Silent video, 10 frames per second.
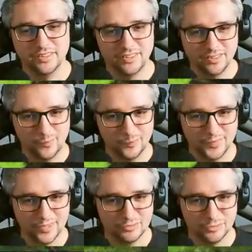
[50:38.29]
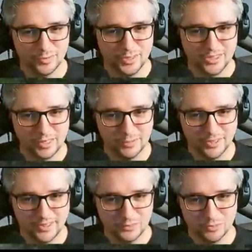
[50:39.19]
Um, they're from a
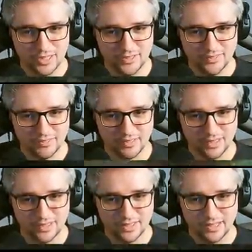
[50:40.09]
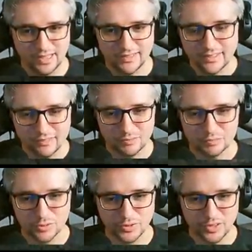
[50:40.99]
Japanese brand I can't even
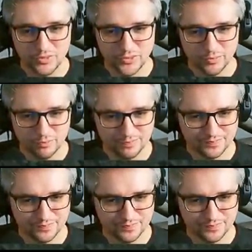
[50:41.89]
pronounce.